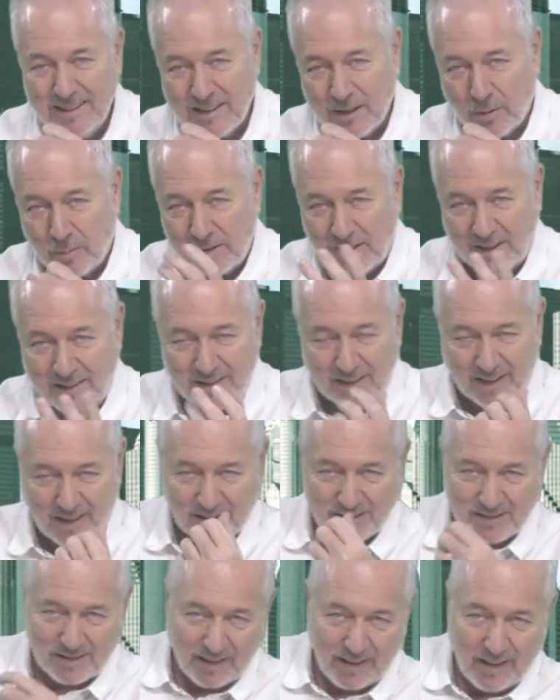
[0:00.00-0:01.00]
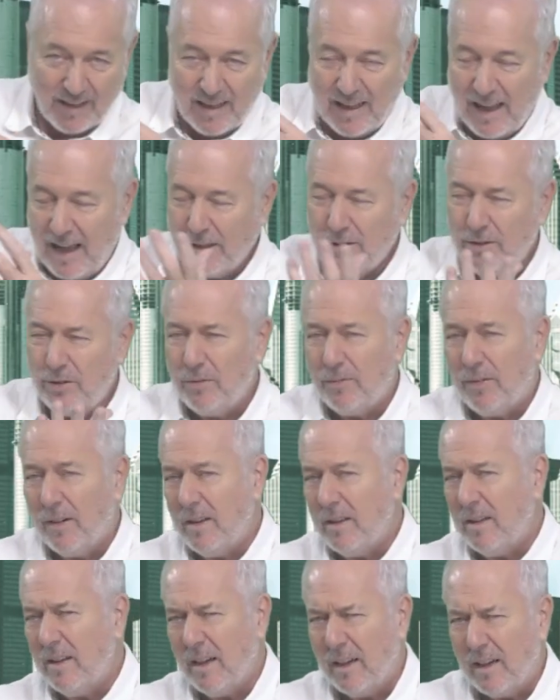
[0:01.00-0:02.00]
¿Cómo te enteraste? How did you
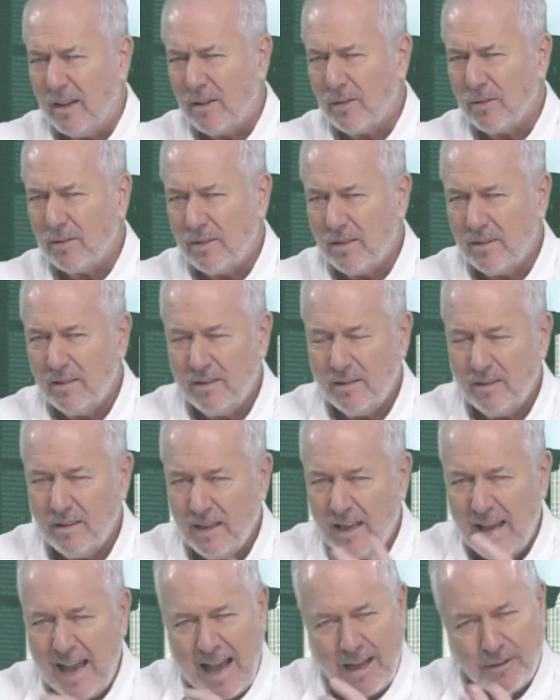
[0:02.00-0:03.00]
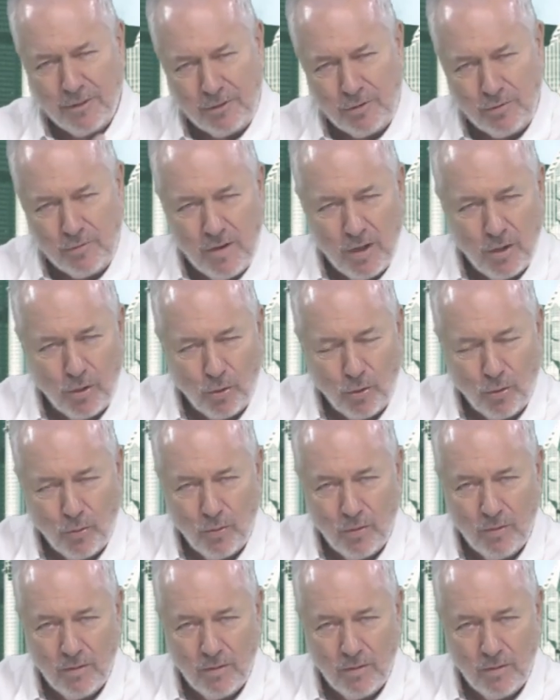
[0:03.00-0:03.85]
find out? How did you know